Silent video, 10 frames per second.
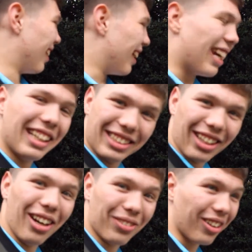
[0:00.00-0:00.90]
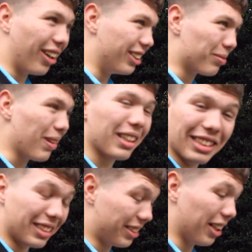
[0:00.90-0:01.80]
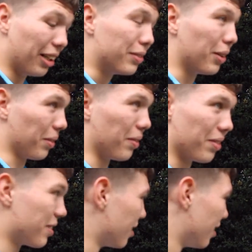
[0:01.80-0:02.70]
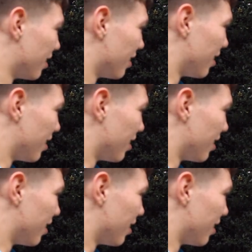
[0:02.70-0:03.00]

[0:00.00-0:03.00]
It's tough, guys. That is tough. I'm it's always nervous on